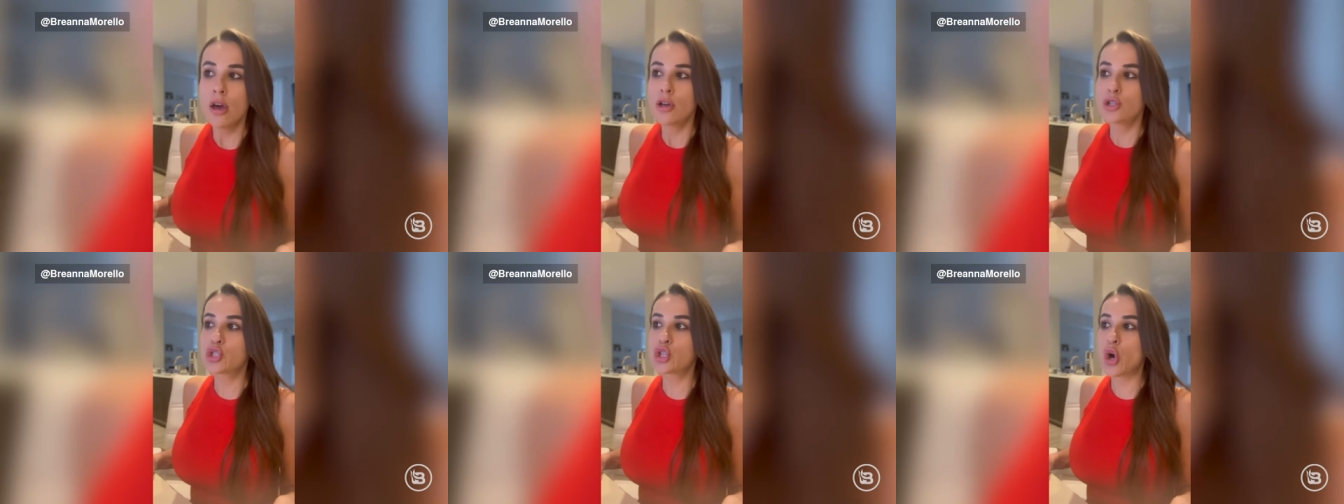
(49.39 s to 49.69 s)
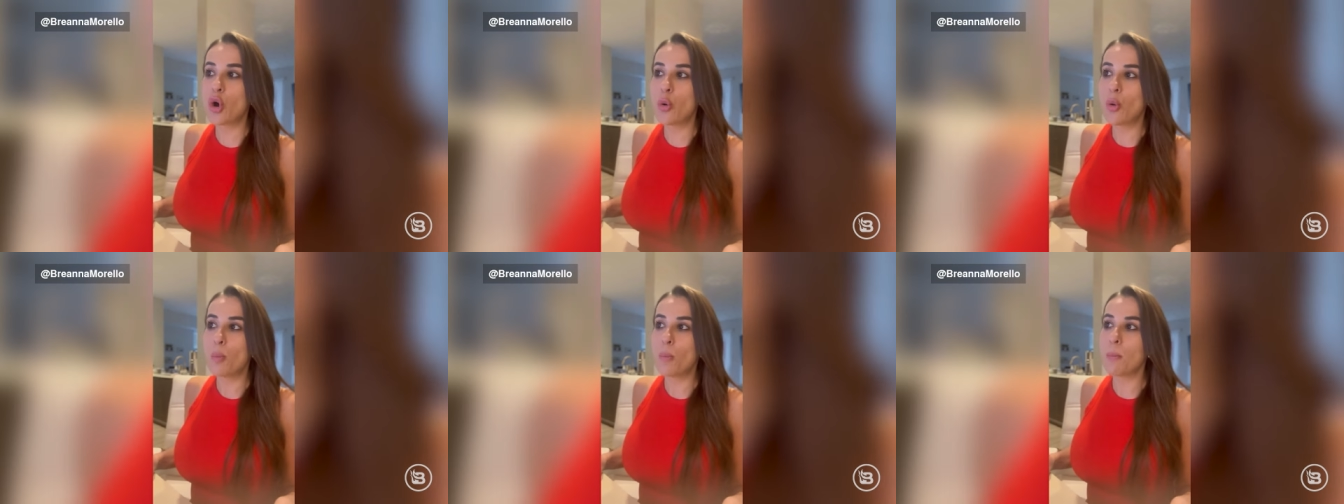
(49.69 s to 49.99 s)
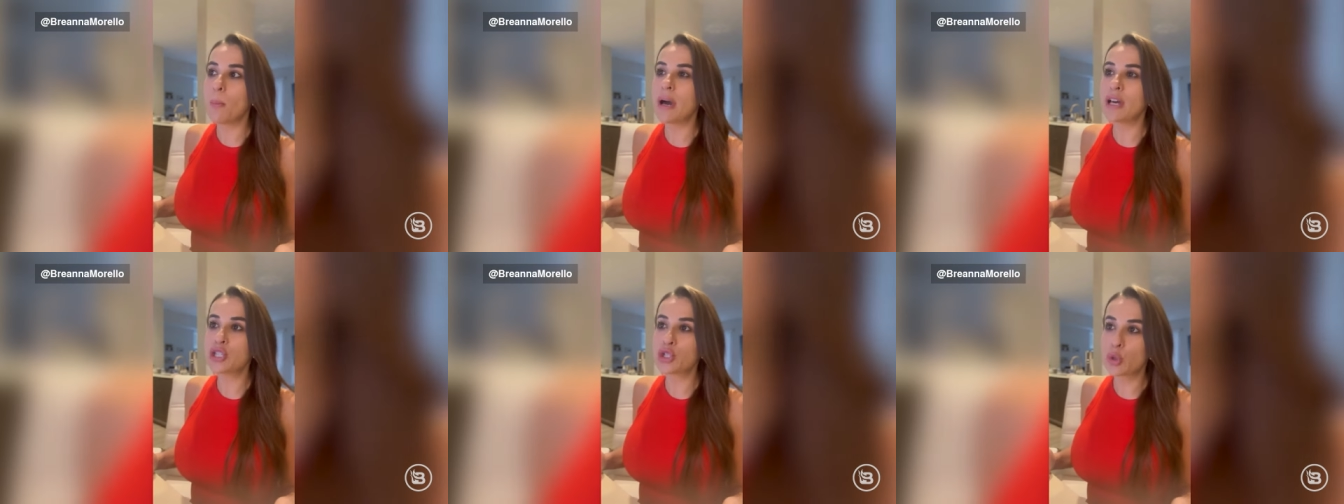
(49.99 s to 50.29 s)
So
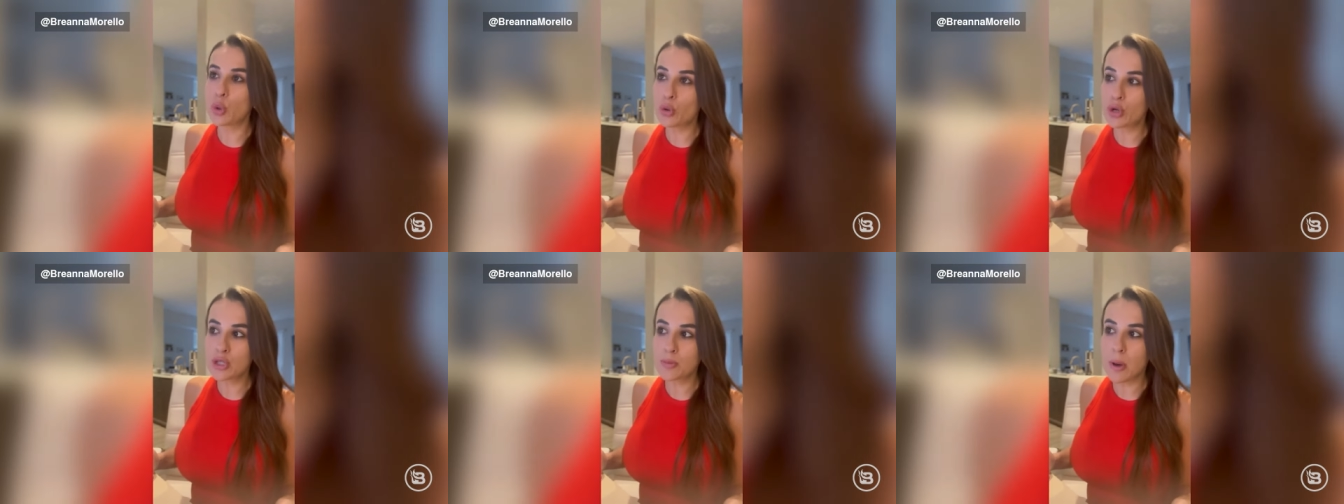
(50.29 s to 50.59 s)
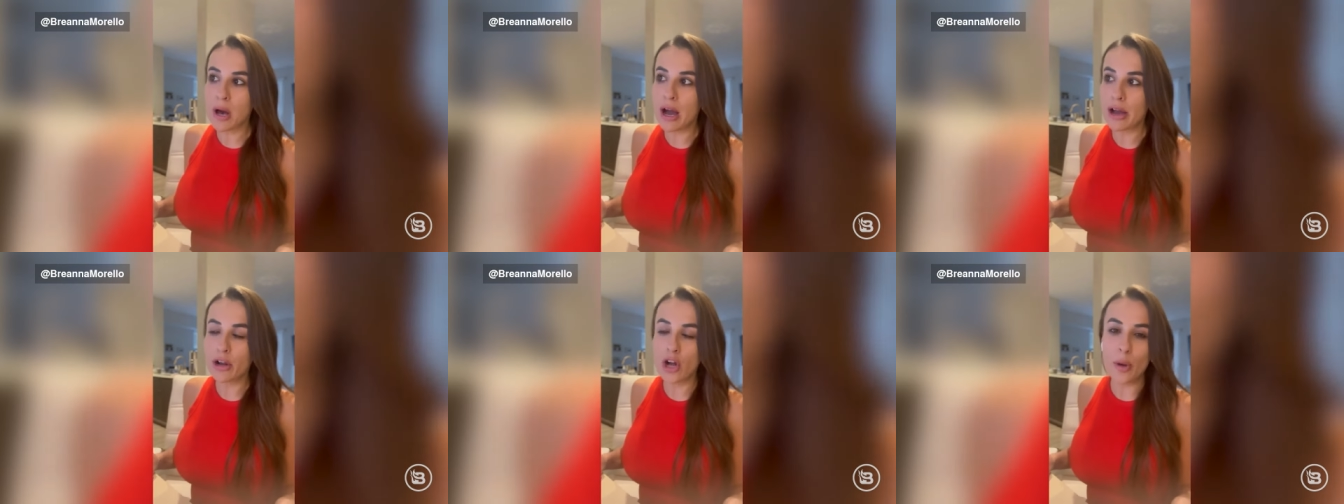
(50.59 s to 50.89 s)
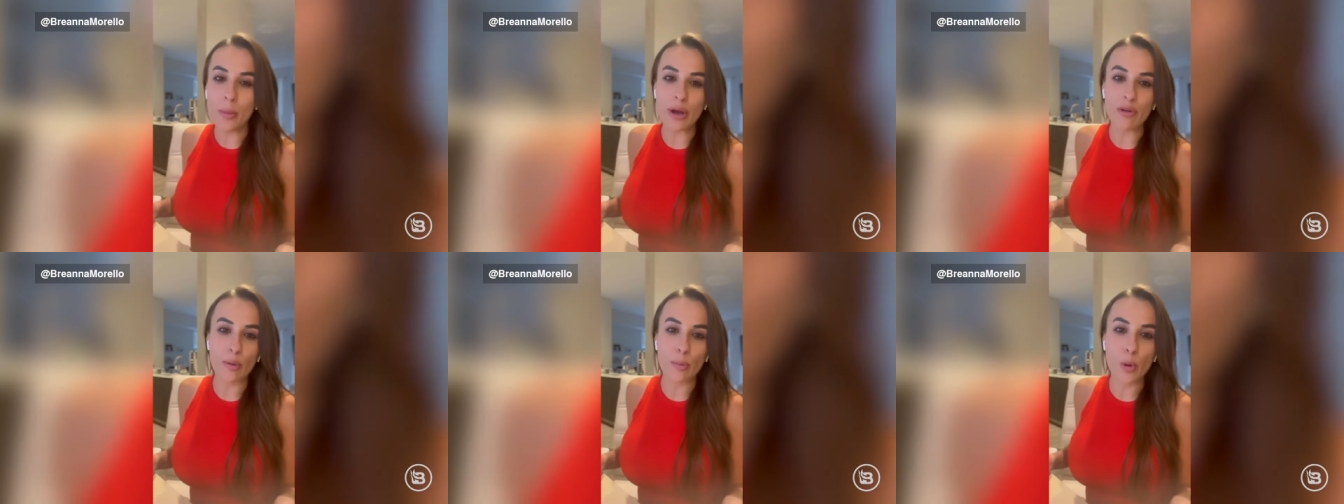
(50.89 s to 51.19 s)
my source behind
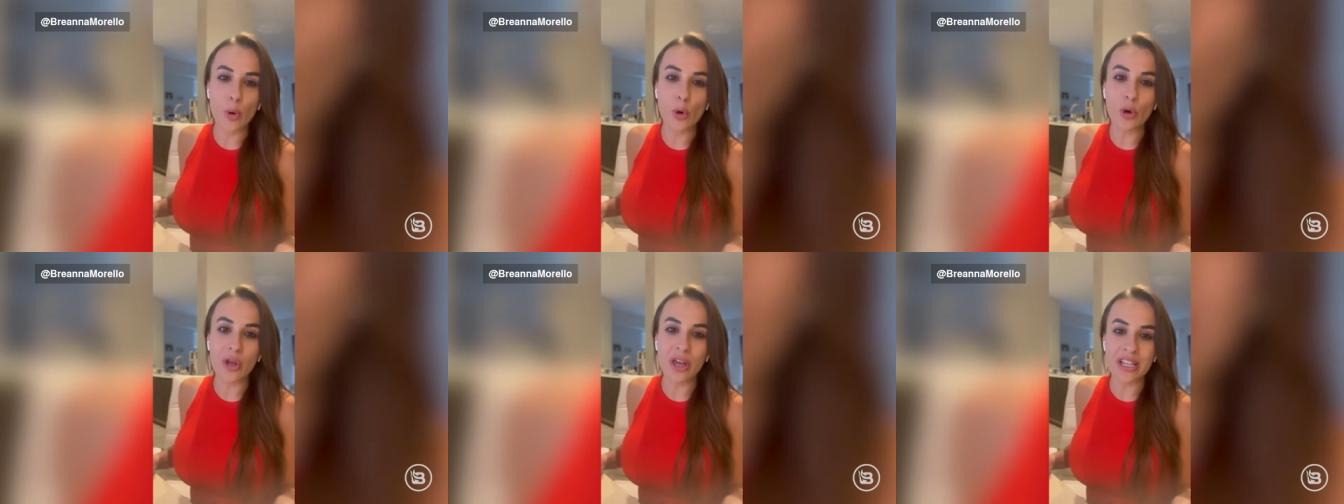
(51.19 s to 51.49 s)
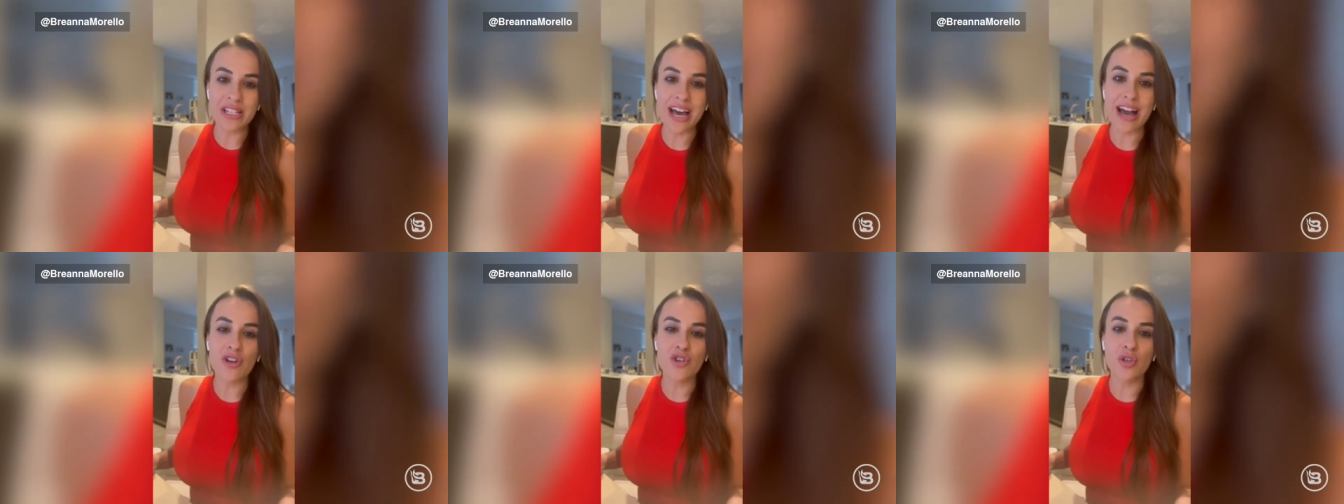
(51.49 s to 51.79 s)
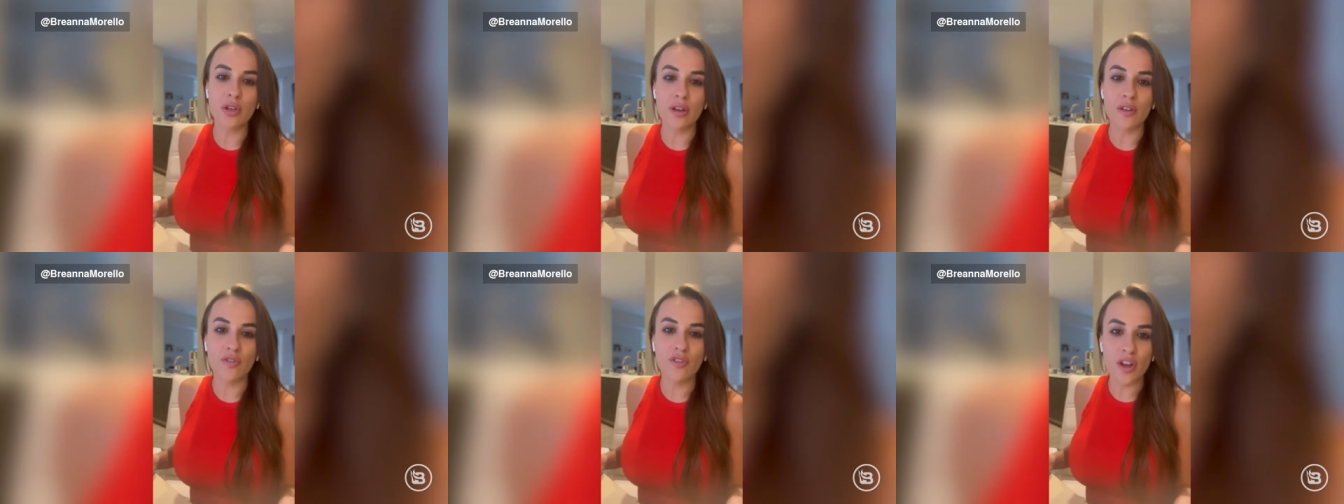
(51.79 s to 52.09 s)
all my reporting is
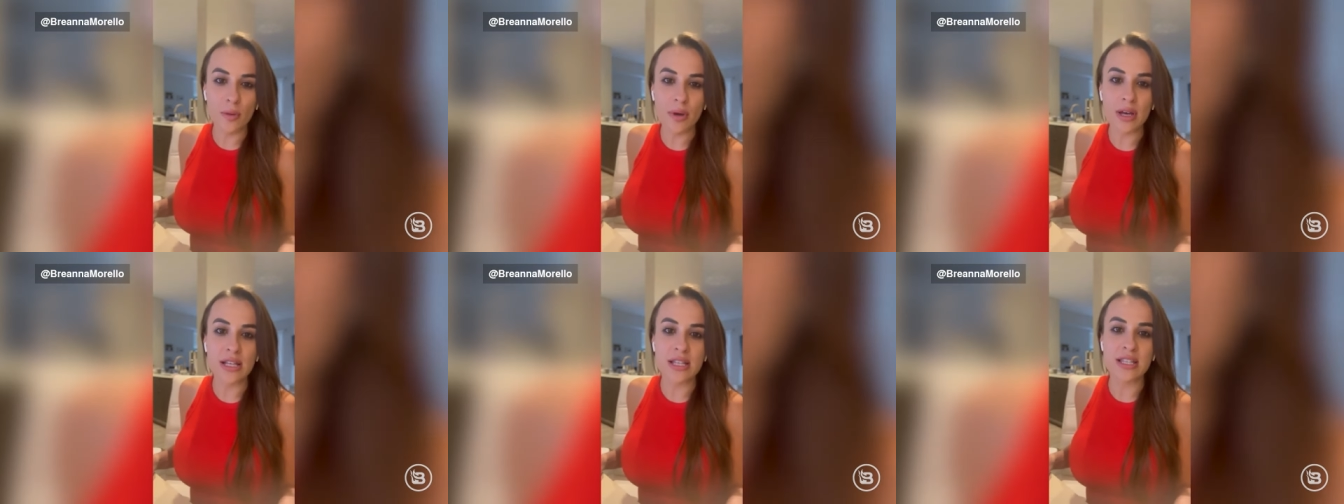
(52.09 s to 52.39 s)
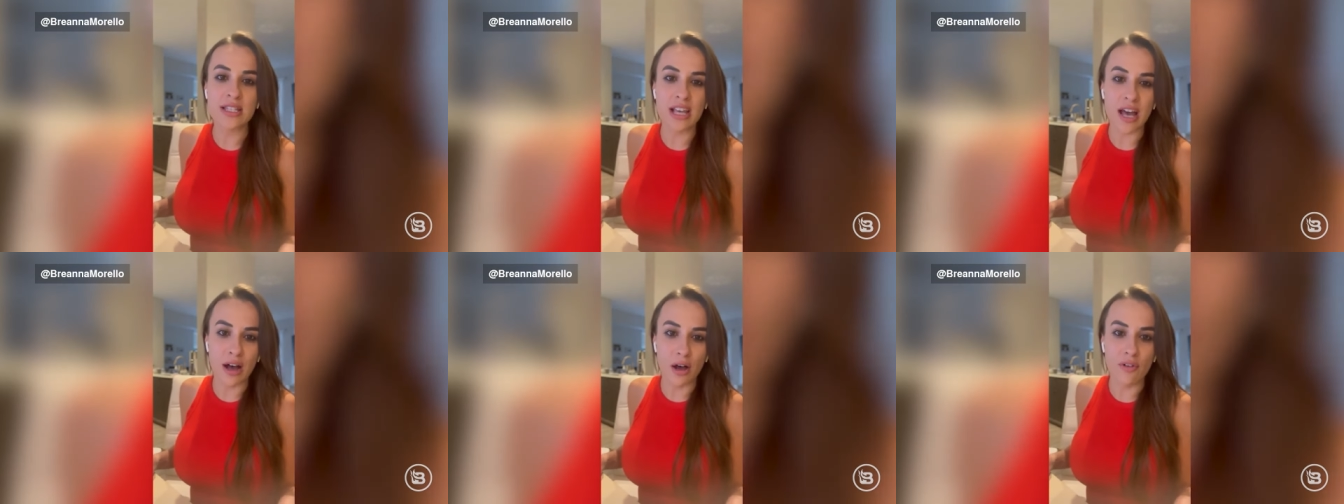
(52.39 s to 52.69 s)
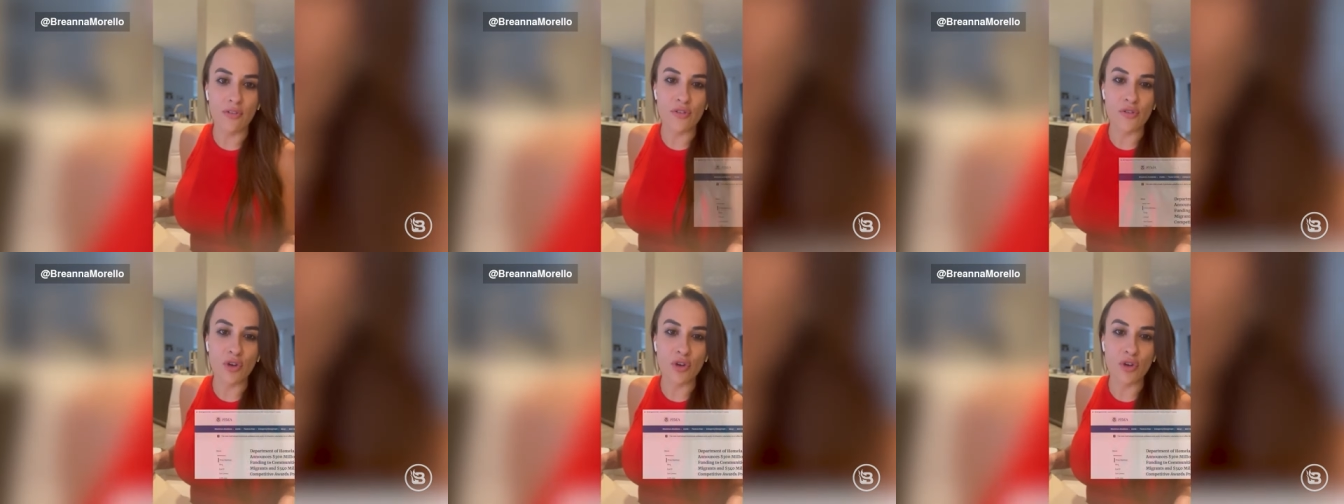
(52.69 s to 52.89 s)
actually FEMA itself.